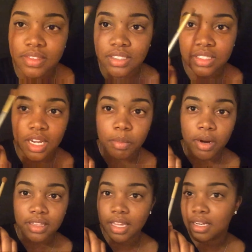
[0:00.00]
See how
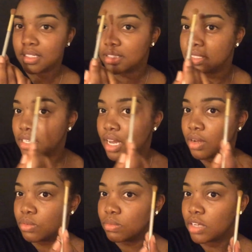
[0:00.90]
bright that is? See how
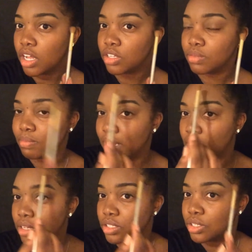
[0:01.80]
my
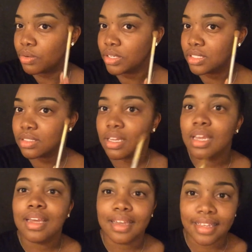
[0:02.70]
color tone is?
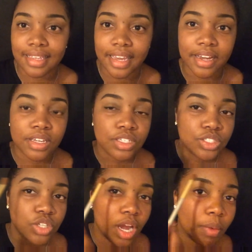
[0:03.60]
Yeah.
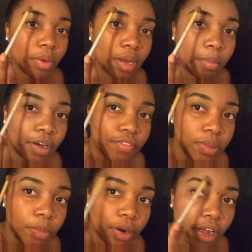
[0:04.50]
So I went above the
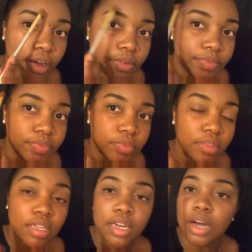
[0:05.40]
brow,
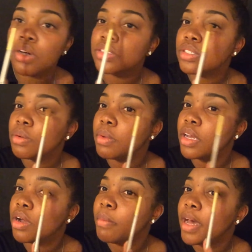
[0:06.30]
and I also
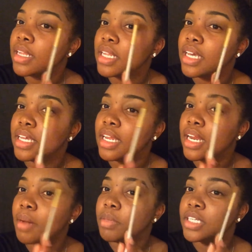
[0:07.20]
went on my lid and
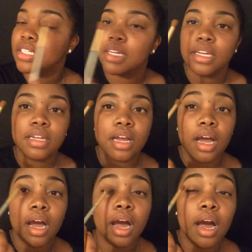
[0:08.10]
I blended it.
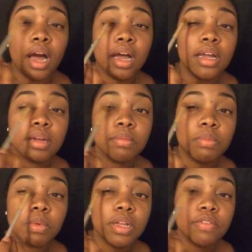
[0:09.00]
I
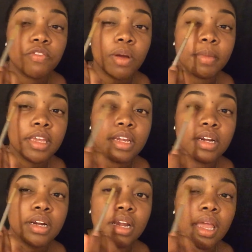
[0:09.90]
went from
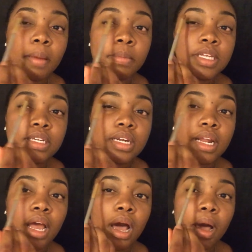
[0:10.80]
here and blended
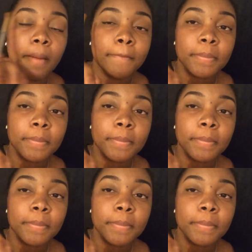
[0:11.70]
it up.